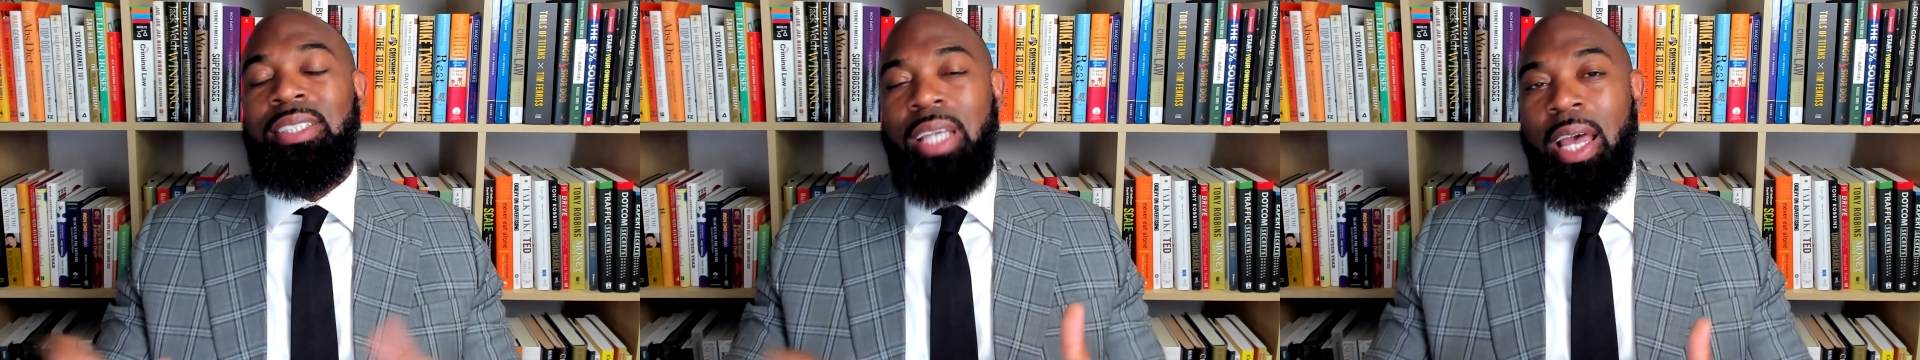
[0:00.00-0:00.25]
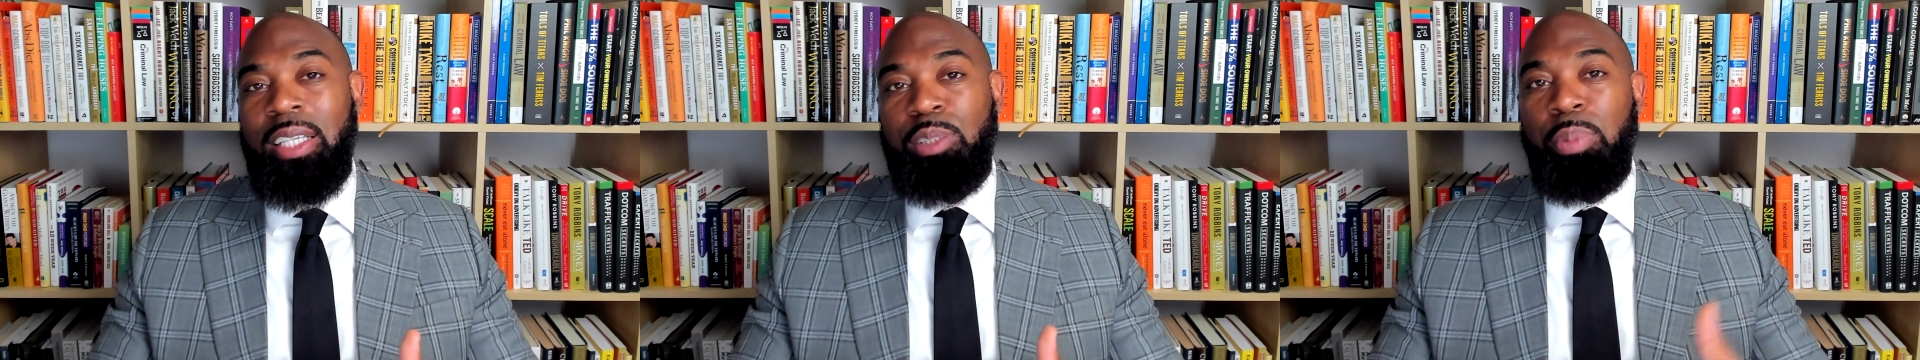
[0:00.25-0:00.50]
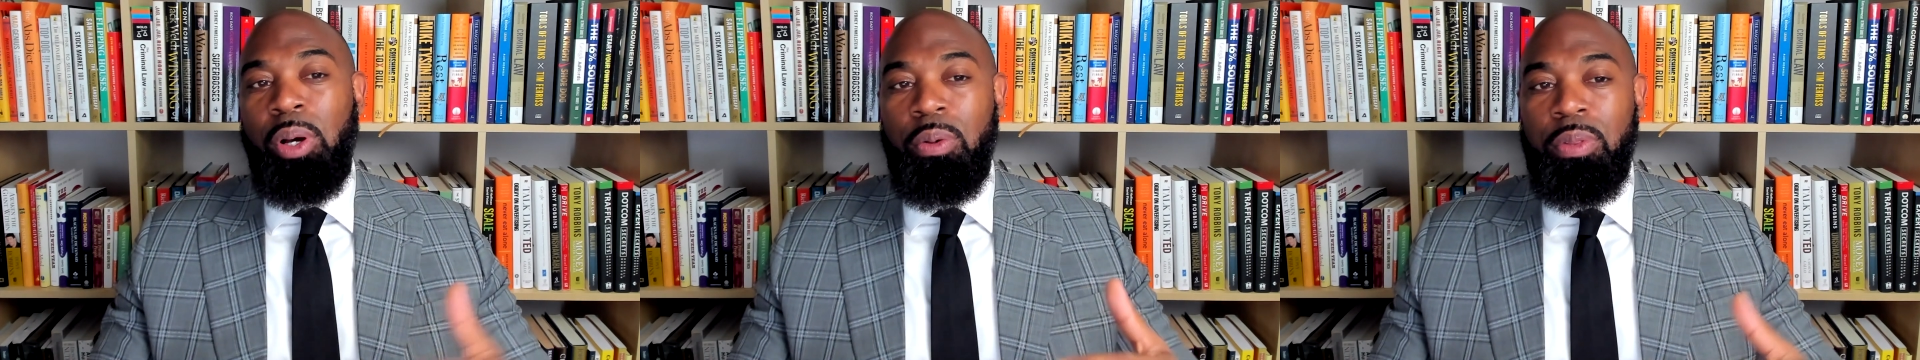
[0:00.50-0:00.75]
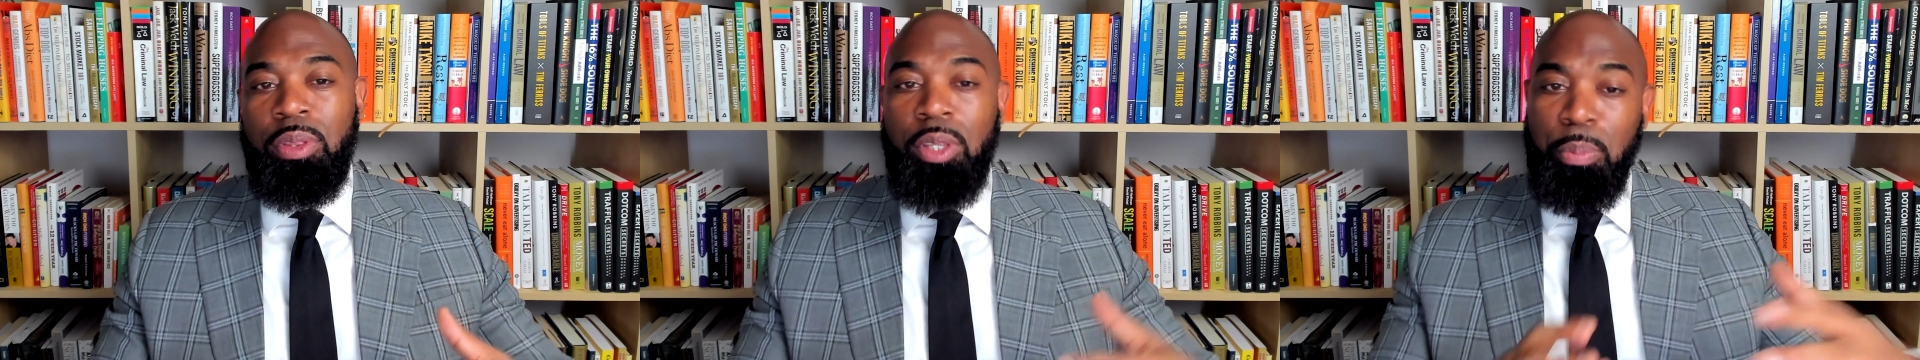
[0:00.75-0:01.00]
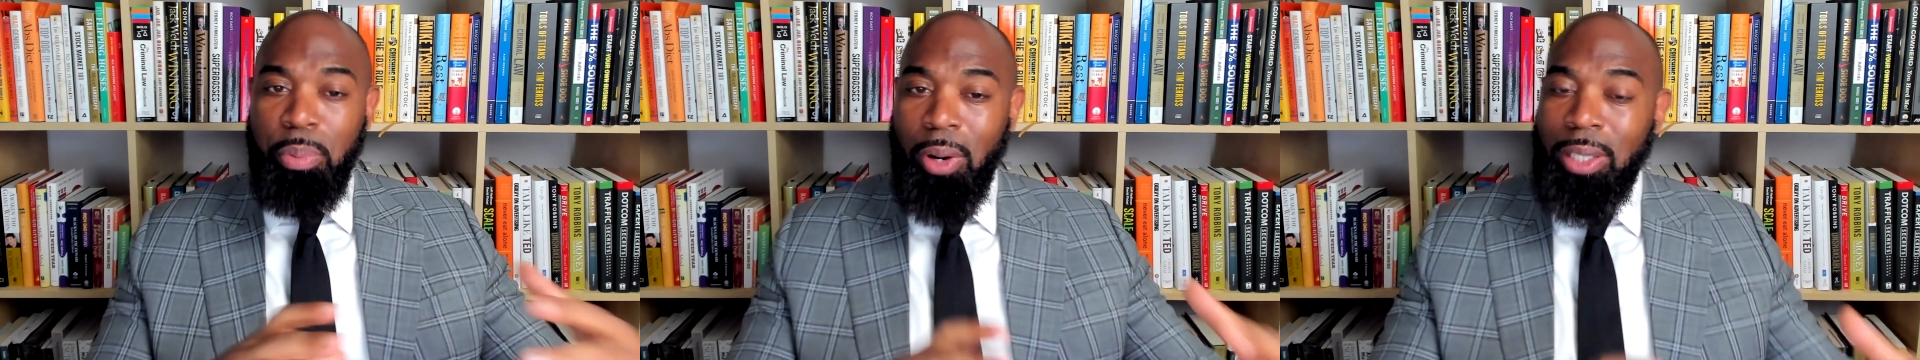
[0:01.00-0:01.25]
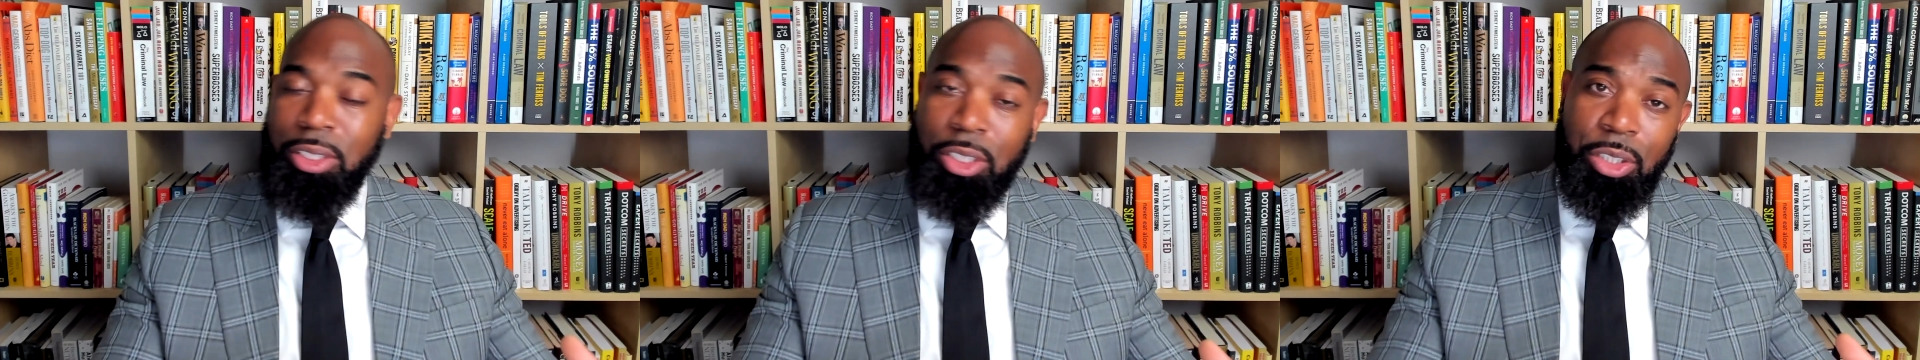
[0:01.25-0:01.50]
as both the
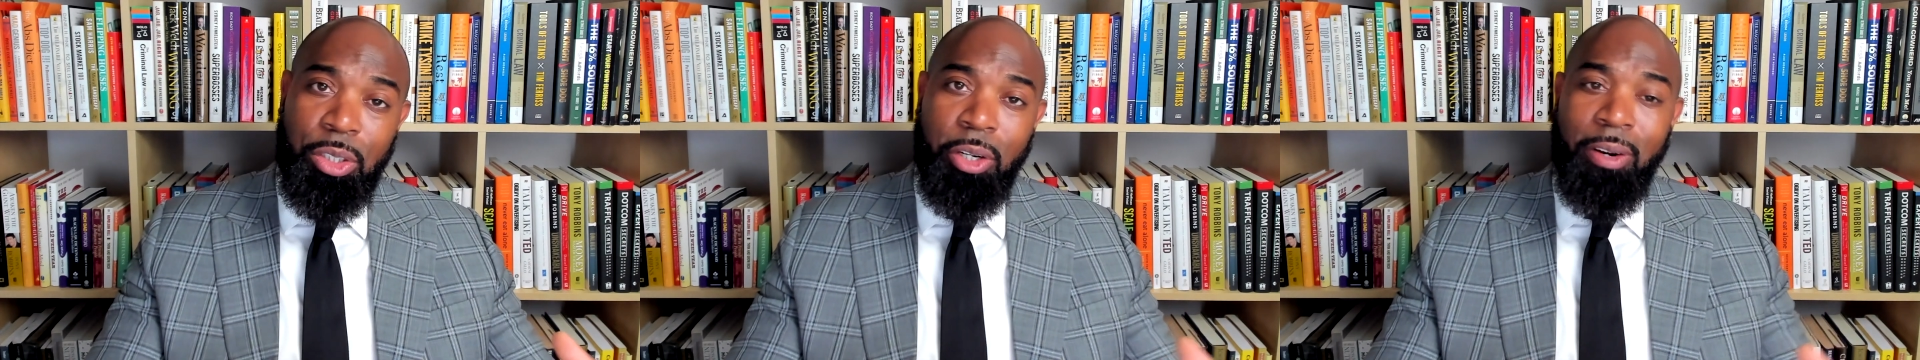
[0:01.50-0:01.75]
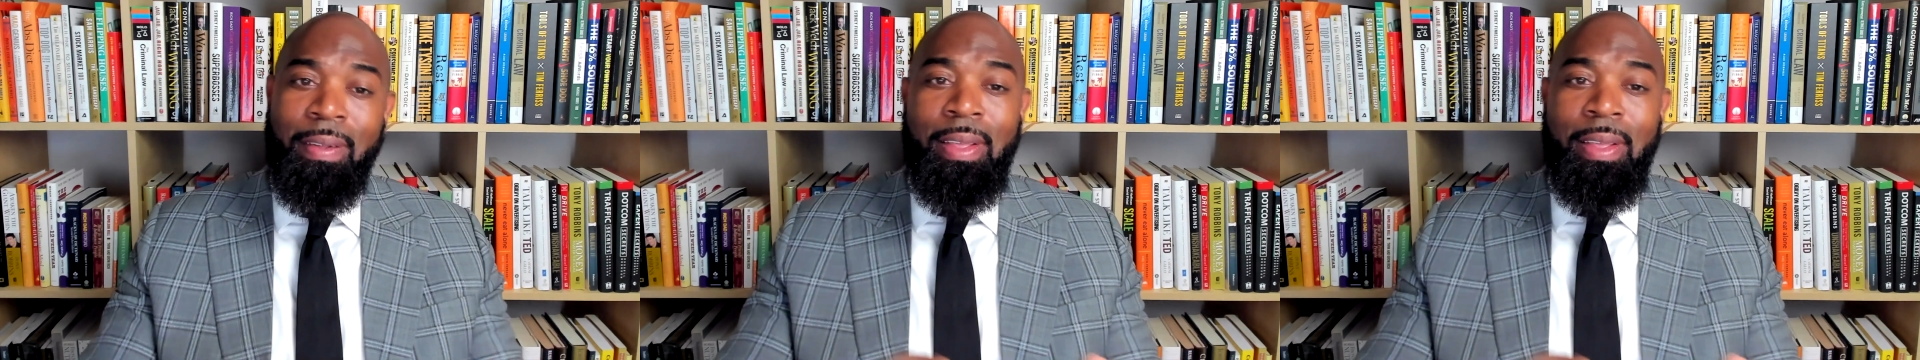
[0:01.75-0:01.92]
prosecutor